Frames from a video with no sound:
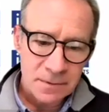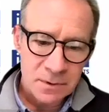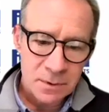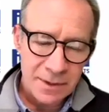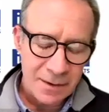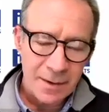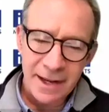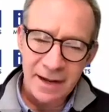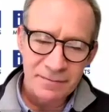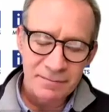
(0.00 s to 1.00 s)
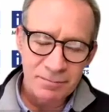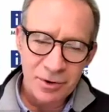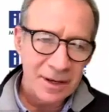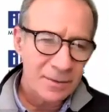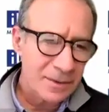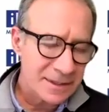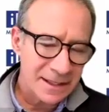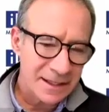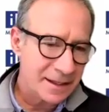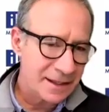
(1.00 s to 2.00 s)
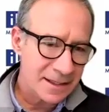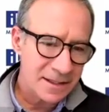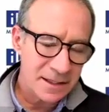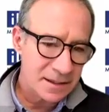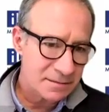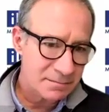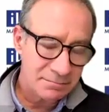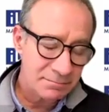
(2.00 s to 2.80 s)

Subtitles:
Today we have, probably we'll see in the next years,